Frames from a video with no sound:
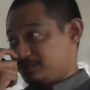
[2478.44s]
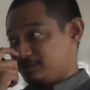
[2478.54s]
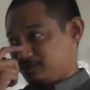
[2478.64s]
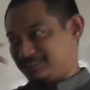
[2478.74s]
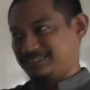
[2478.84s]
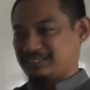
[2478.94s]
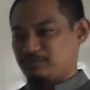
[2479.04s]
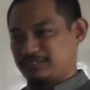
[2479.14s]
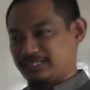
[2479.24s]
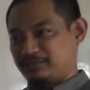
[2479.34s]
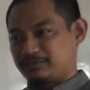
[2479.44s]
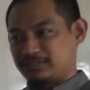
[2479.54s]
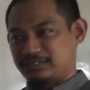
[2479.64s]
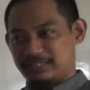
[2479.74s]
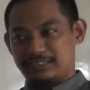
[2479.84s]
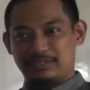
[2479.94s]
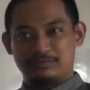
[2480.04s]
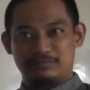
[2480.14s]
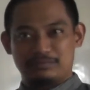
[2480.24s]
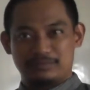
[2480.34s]
you generally will get the grade
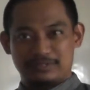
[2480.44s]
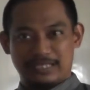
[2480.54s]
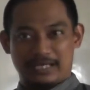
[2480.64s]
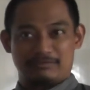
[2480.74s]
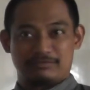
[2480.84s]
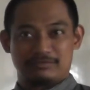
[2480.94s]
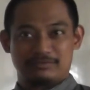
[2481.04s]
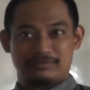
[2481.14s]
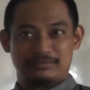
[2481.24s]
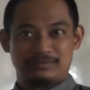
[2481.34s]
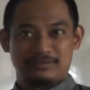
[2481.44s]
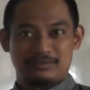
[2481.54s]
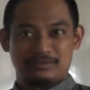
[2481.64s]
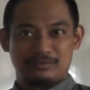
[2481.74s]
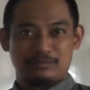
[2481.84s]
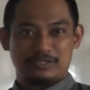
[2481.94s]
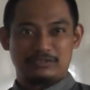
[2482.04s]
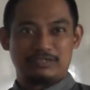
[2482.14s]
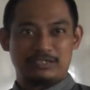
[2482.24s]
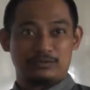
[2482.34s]
that they have, which
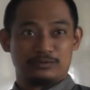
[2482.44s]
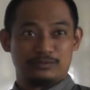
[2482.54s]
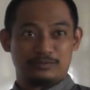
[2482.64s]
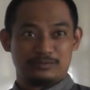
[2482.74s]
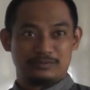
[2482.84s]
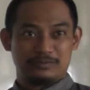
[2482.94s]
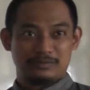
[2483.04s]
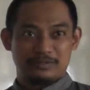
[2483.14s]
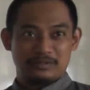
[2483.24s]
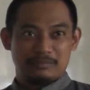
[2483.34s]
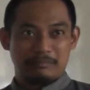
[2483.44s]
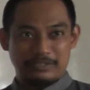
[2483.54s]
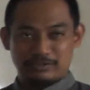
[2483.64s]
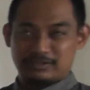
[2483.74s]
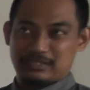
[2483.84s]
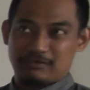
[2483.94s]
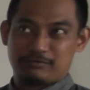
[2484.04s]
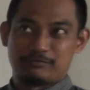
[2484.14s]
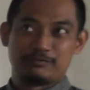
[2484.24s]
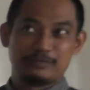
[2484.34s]
is very low. Majority
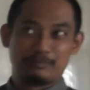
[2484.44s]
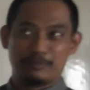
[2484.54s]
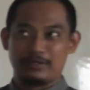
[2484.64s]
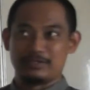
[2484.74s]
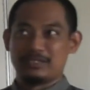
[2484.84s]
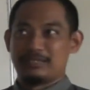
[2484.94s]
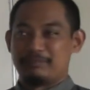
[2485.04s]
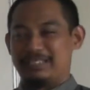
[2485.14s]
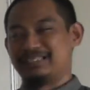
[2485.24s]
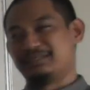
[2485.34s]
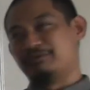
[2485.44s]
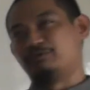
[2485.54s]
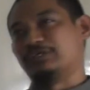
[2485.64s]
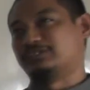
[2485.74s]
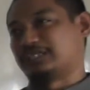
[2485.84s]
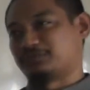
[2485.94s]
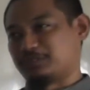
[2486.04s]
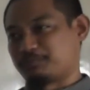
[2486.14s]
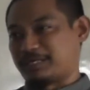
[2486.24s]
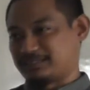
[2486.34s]
of report, meaning if you just
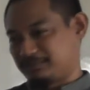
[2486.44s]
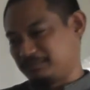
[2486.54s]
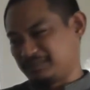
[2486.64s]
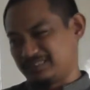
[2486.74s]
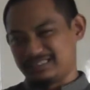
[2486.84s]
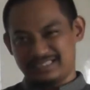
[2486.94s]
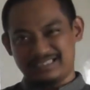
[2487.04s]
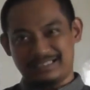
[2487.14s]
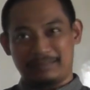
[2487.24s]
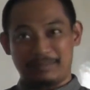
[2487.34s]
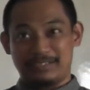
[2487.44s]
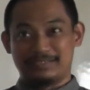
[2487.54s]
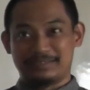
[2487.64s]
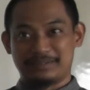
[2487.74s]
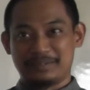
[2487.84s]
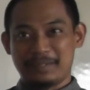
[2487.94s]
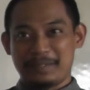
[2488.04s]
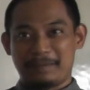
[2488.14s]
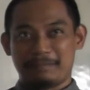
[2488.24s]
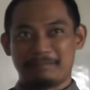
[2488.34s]
want to pass, it can pass,
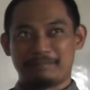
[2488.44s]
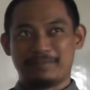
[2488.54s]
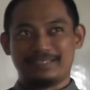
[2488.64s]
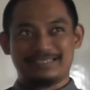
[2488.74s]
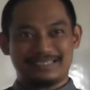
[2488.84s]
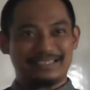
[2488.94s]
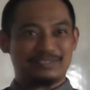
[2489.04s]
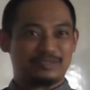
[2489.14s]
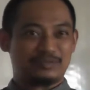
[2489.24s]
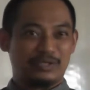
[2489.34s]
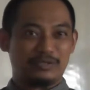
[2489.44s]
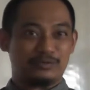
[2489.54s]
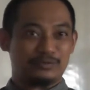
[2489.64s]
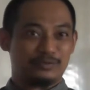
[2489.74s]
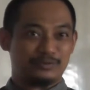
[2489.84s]
but the grade is quite low.